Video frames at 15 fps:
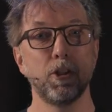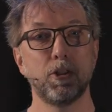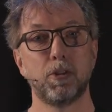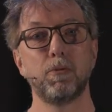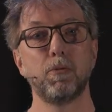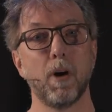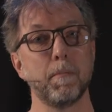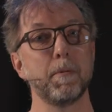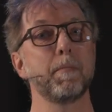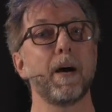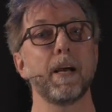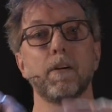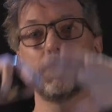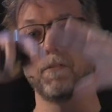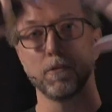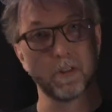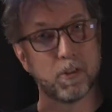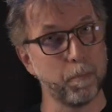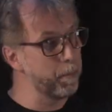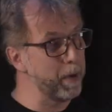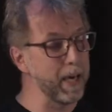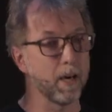two omni microphones
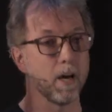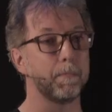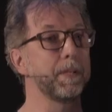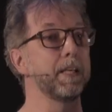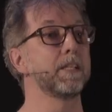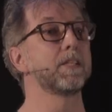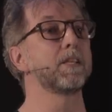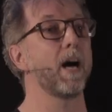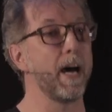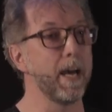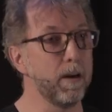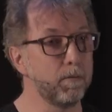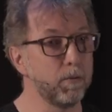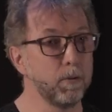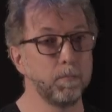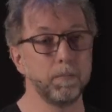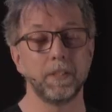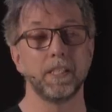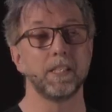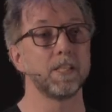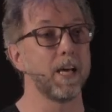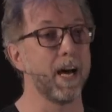to pick up the entire room,
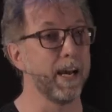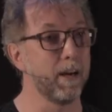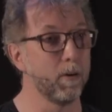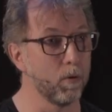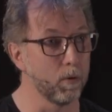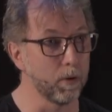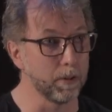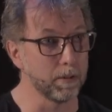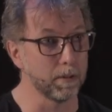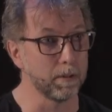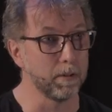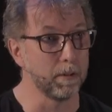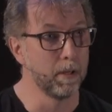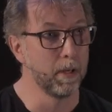the entire orchestra.